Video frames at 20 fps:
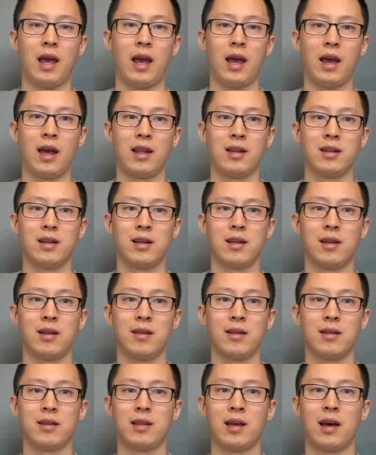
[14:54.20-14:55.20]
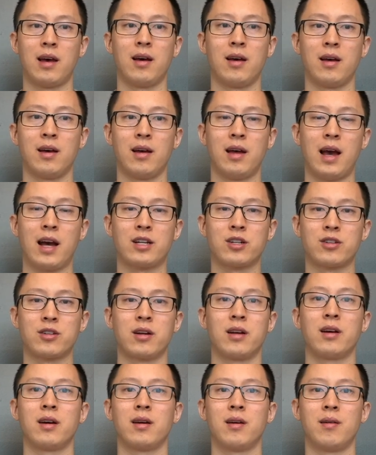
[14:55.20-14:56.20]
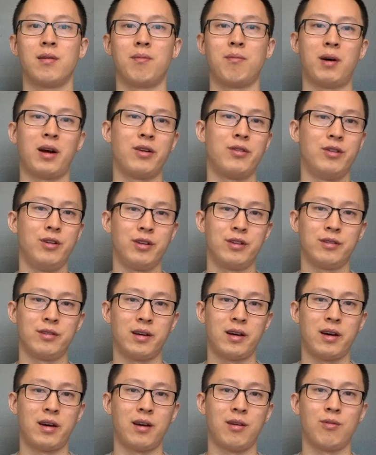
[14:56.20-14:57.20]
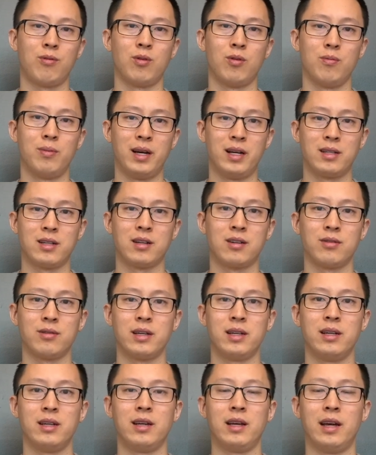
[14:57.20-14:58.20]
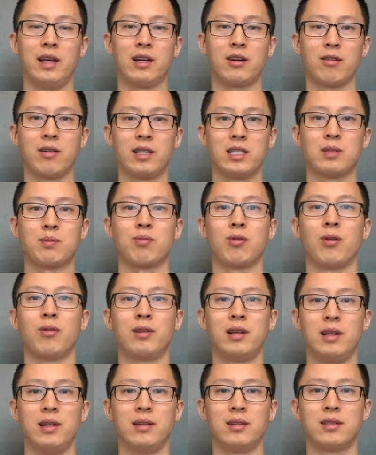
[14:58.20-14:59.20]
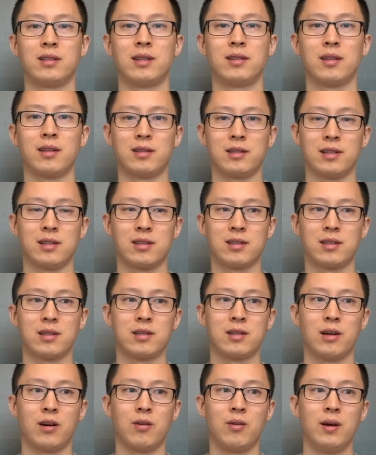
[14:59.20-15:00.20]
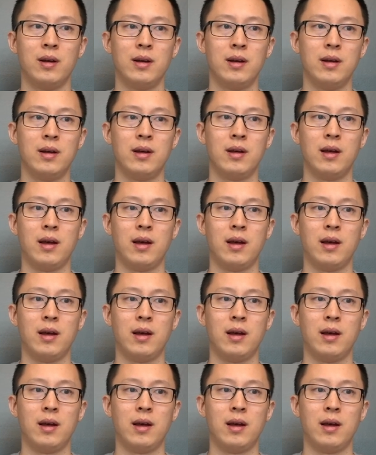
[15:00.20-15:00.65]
and The extra myonuclei will basically increase protein synthesis. So,